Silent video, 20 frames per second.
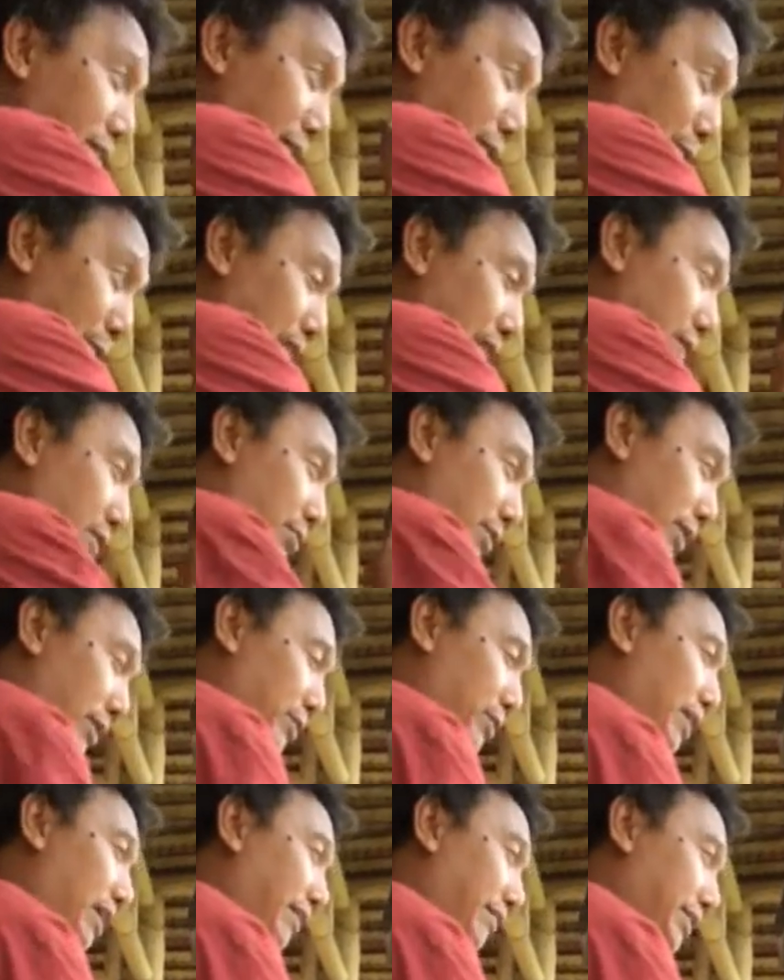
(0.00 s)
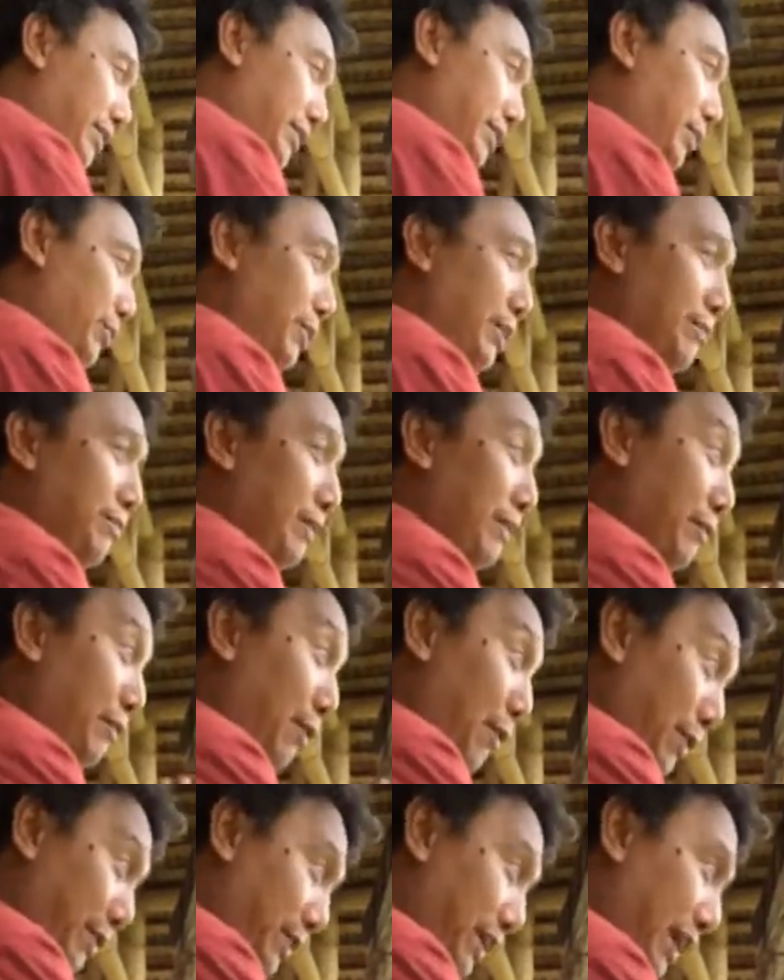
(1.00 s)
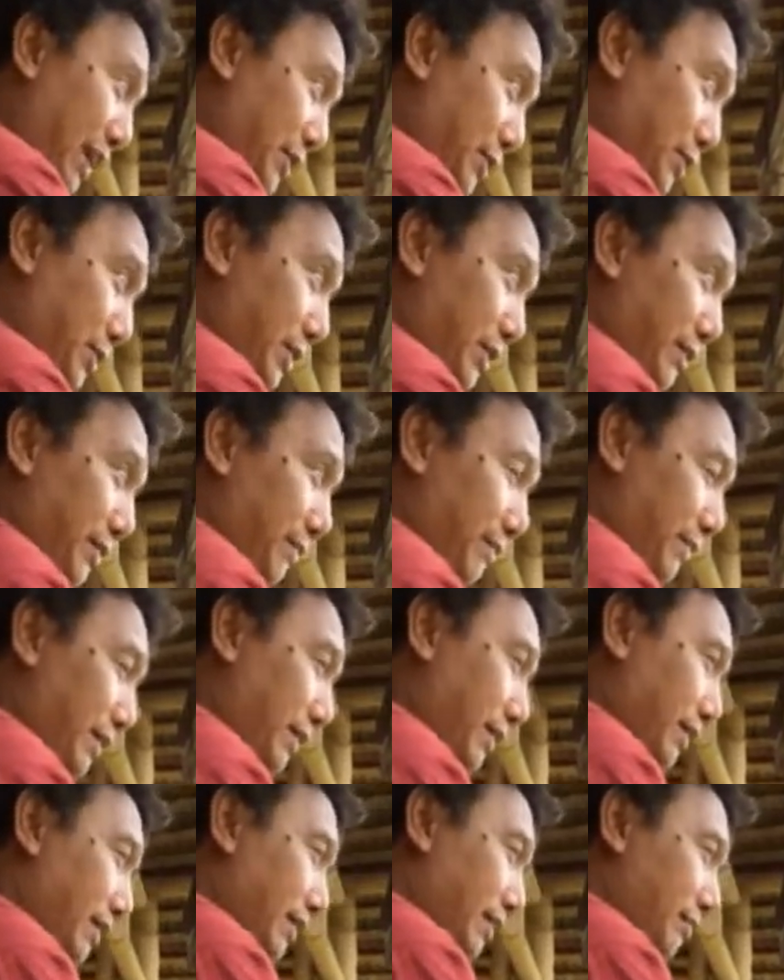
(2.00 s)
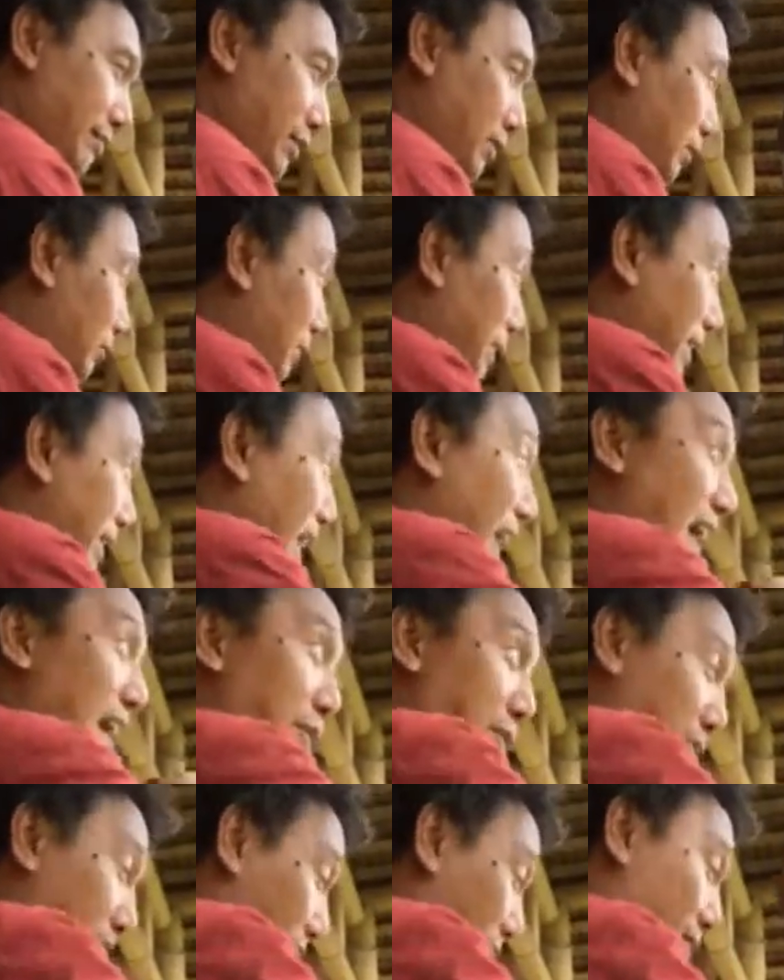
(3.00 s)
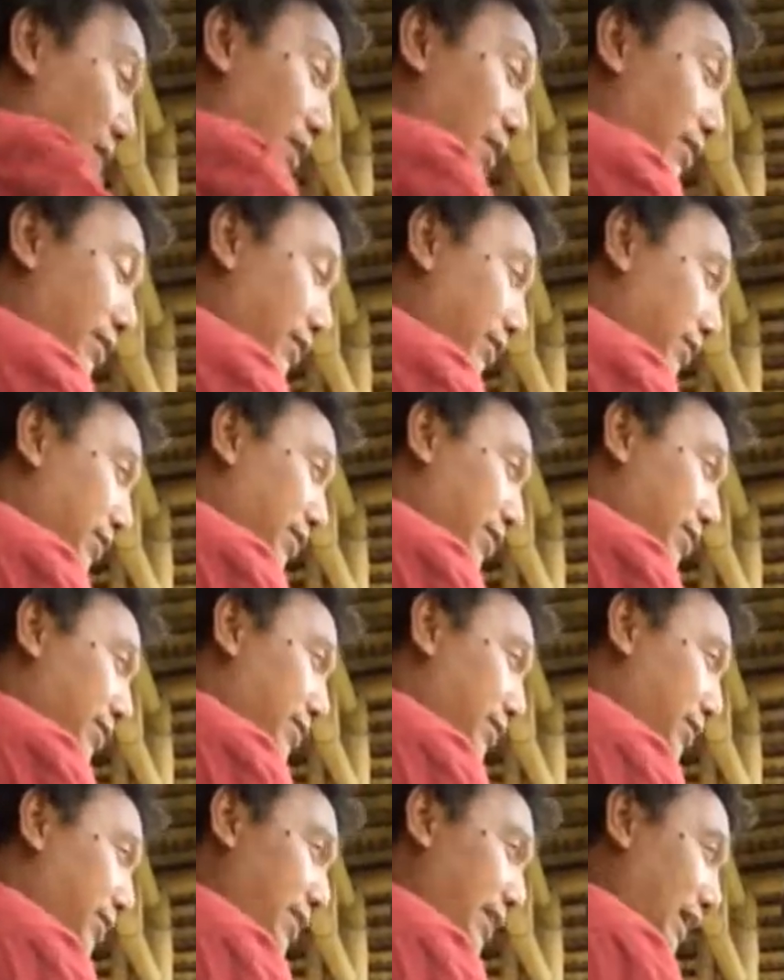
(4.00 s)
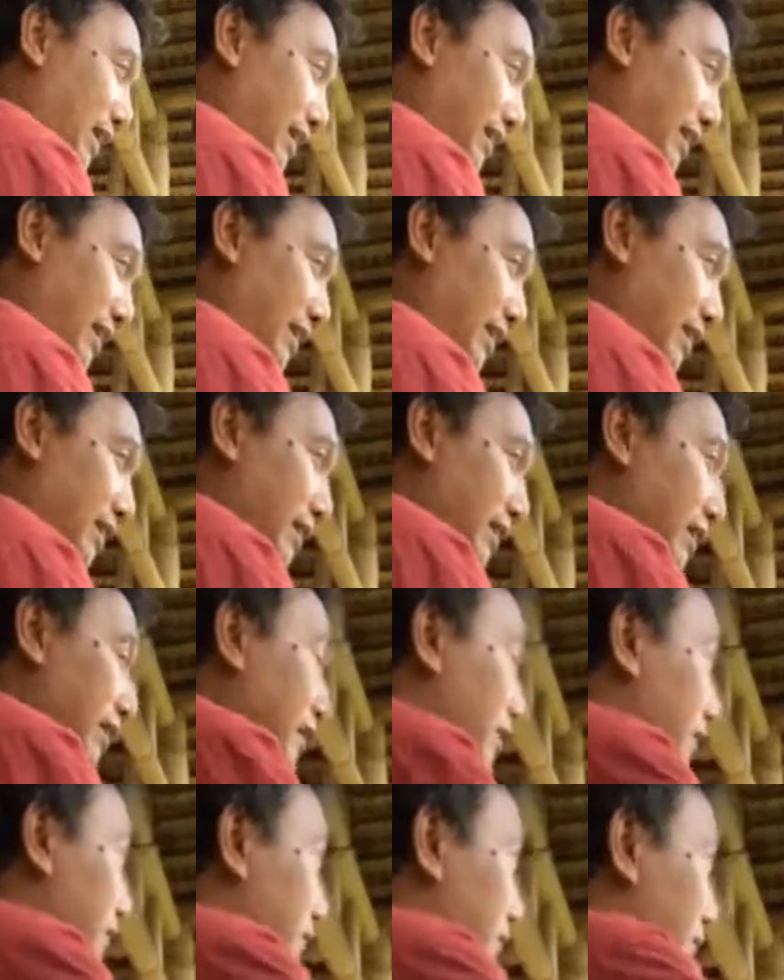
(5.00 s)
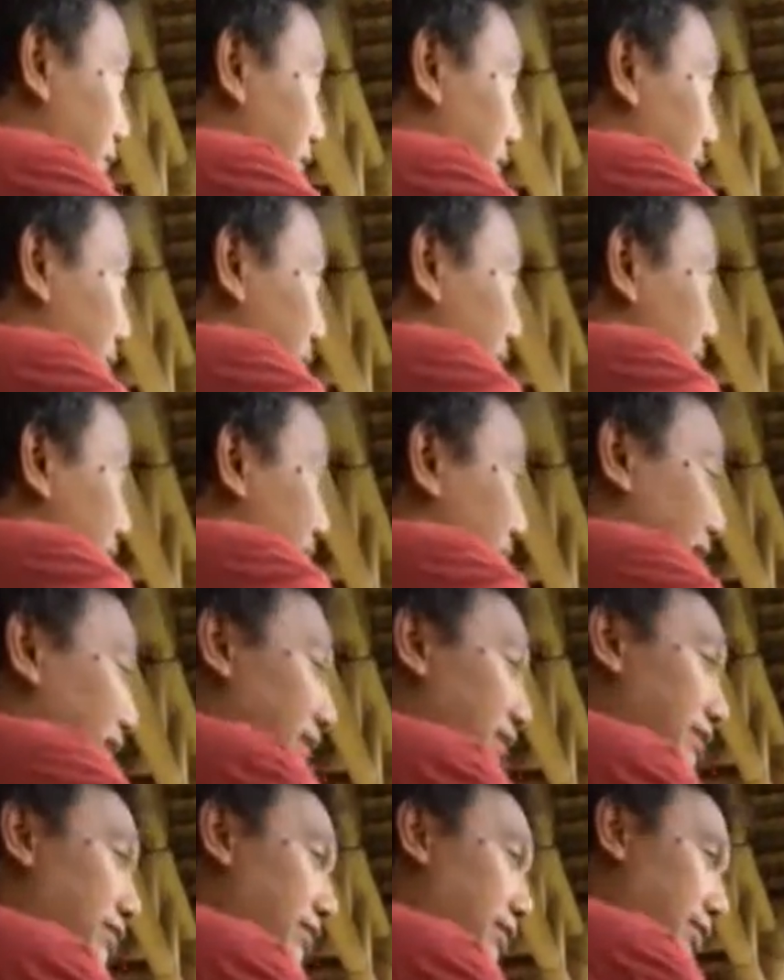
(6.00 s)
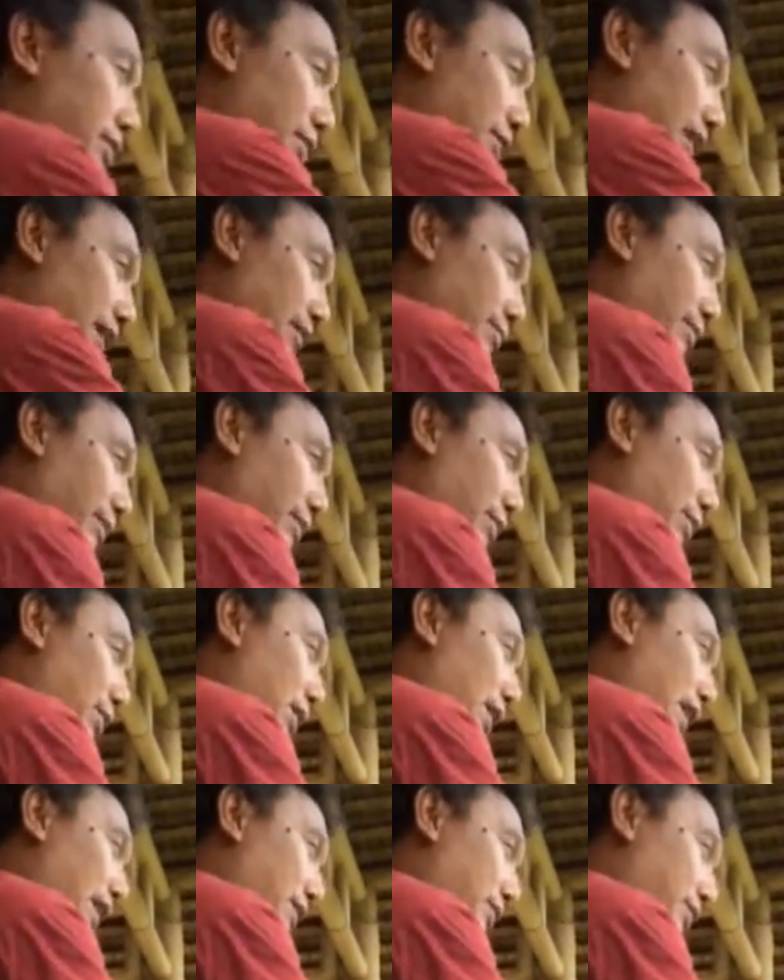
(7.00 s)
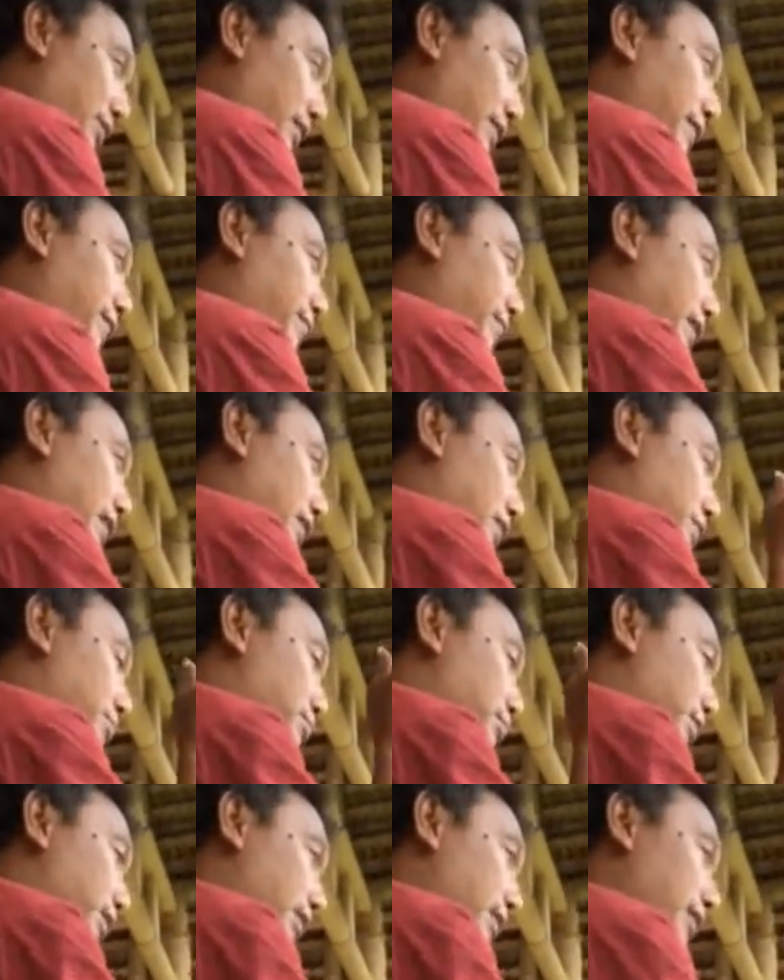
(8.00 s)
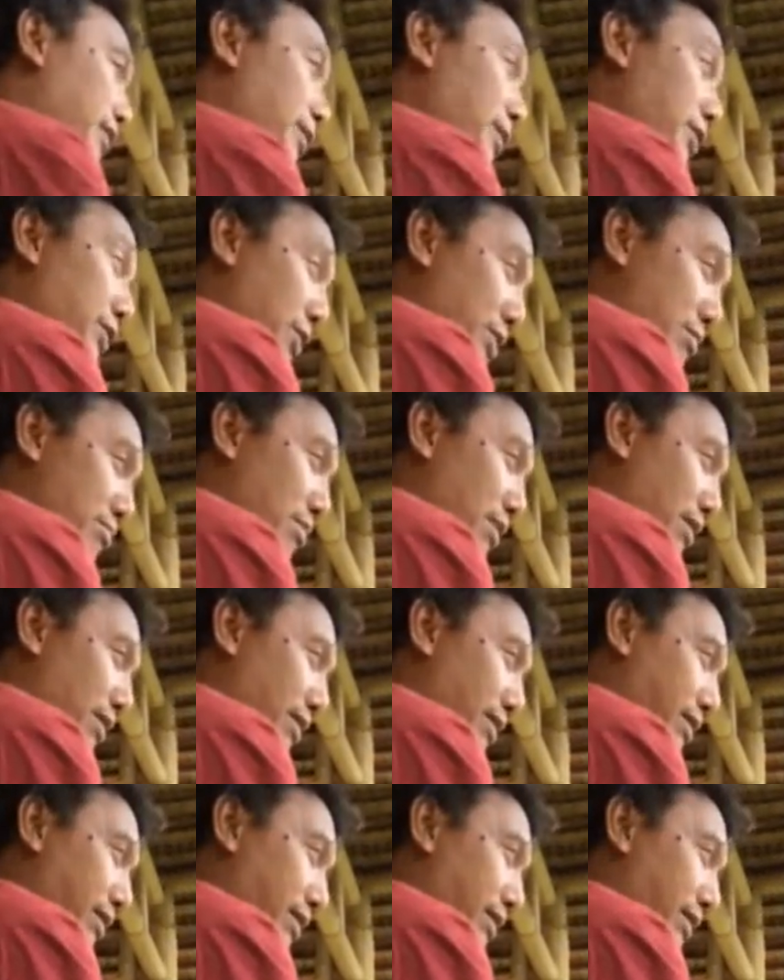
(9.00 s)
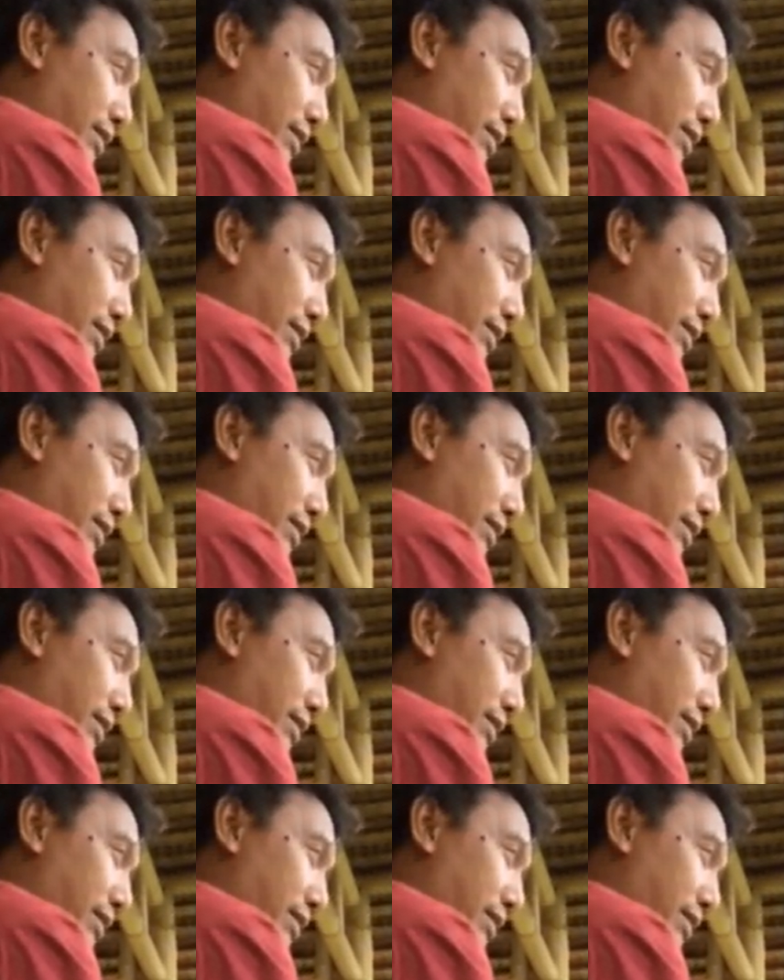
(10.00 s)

the queen. You want to harvest the queen before it hatch, because when it hatch, it's gone. You can't get it. So you take before hatching, and you put it in your new box,